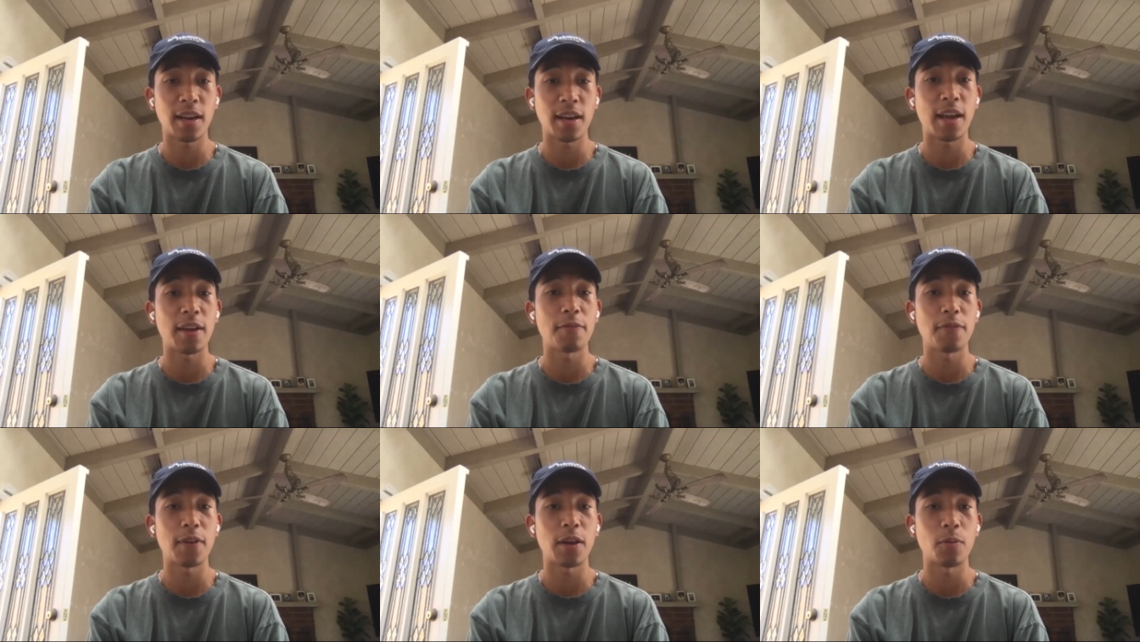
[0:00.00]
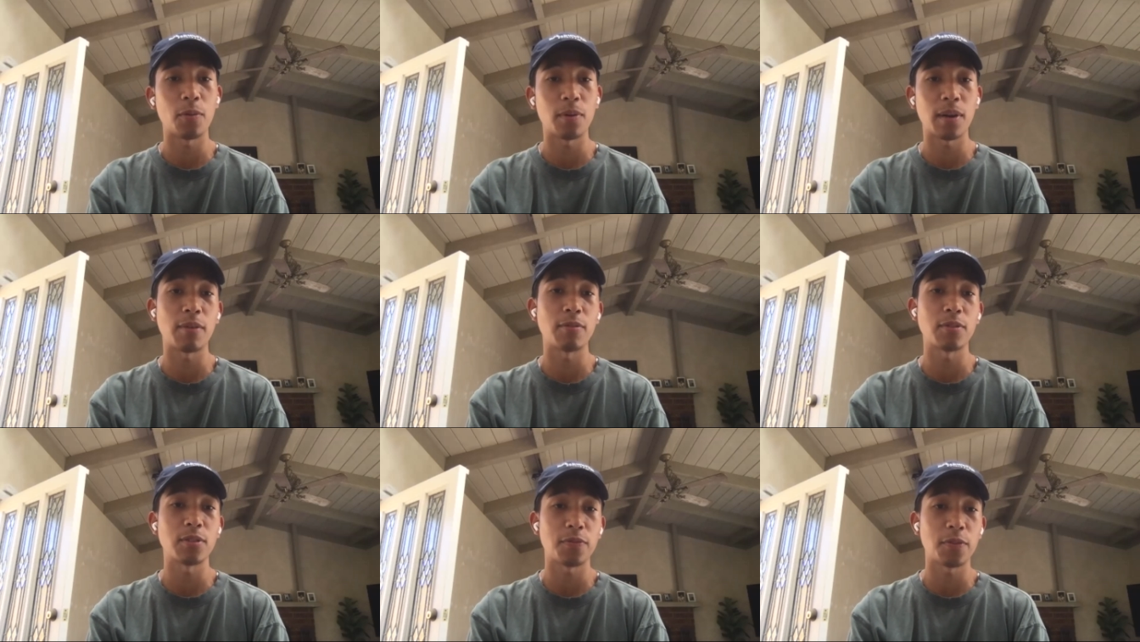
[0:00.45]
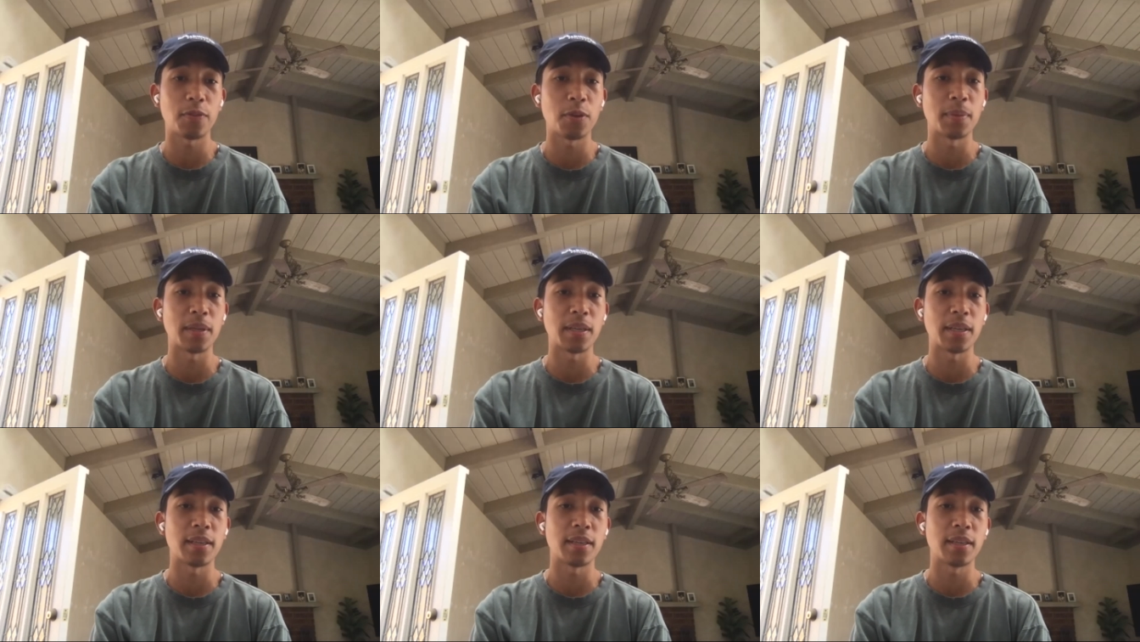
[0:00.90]
that I felt when I was
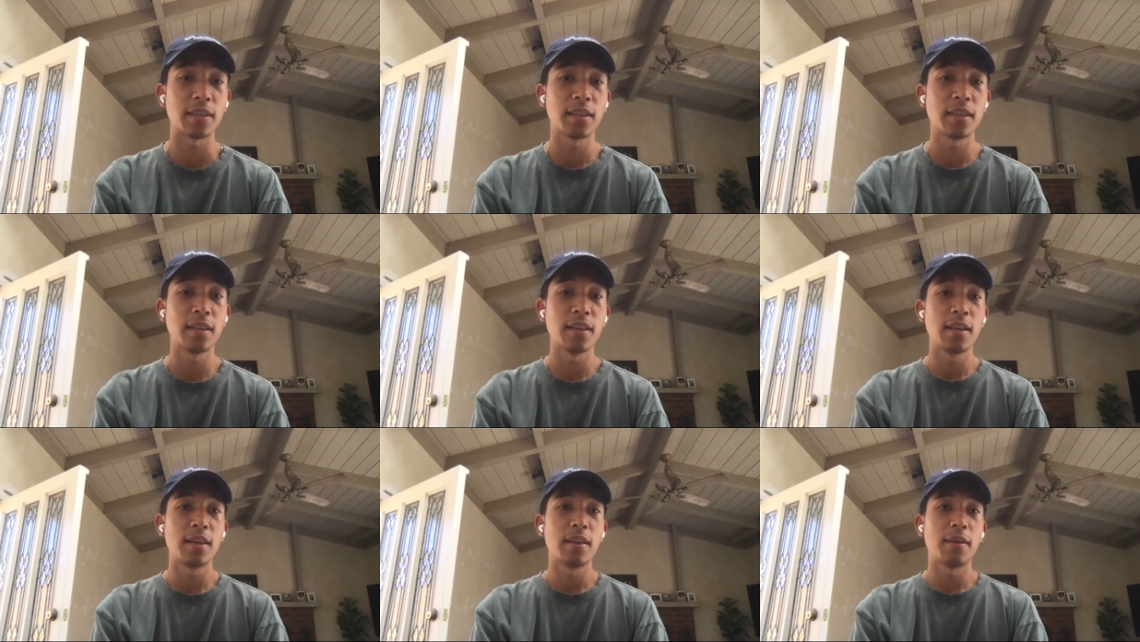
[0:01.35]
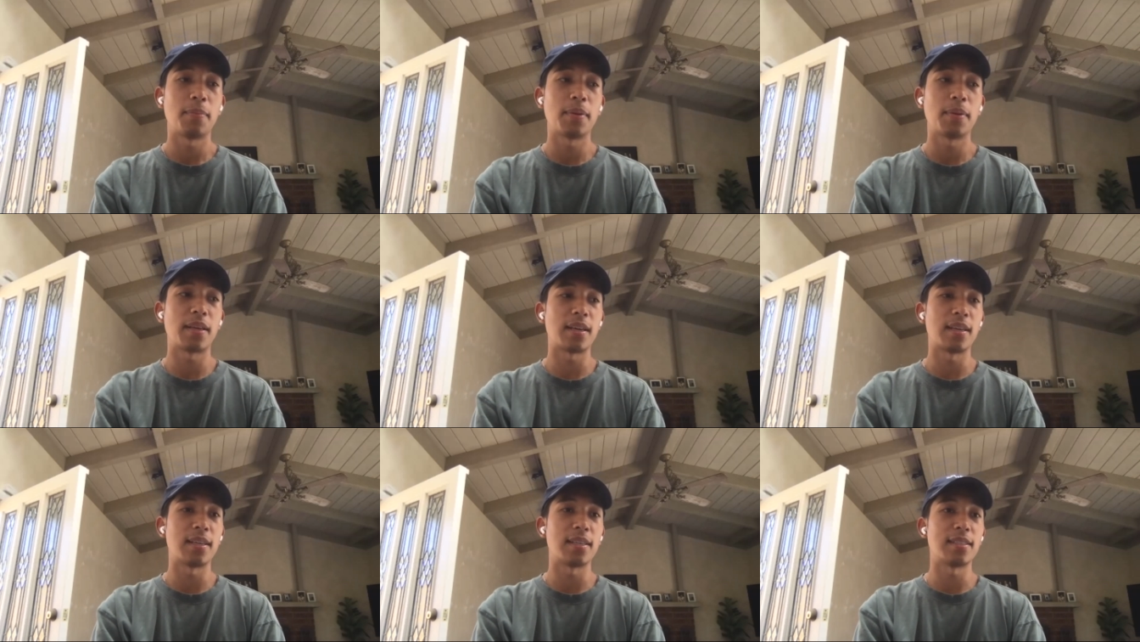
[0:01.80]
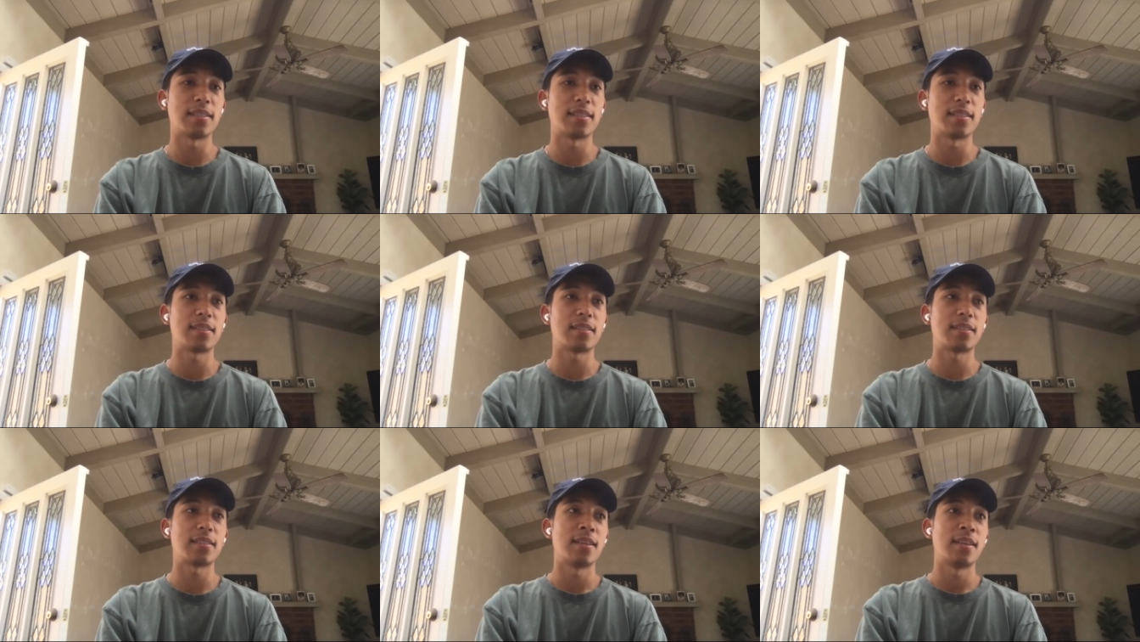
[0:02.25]
filming it.
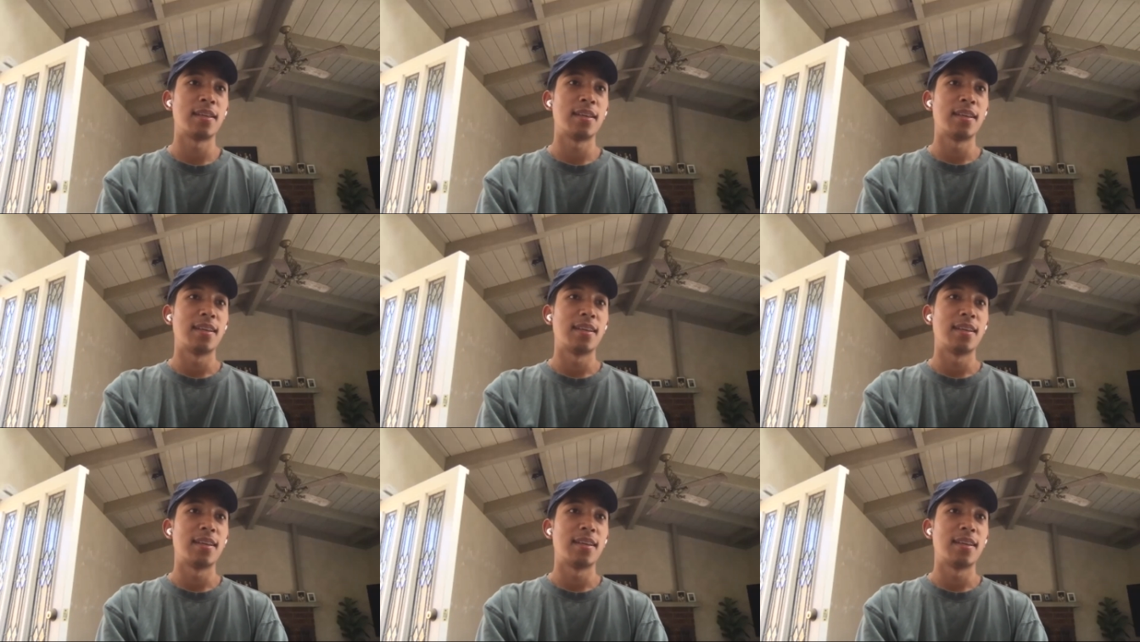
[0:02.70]
Because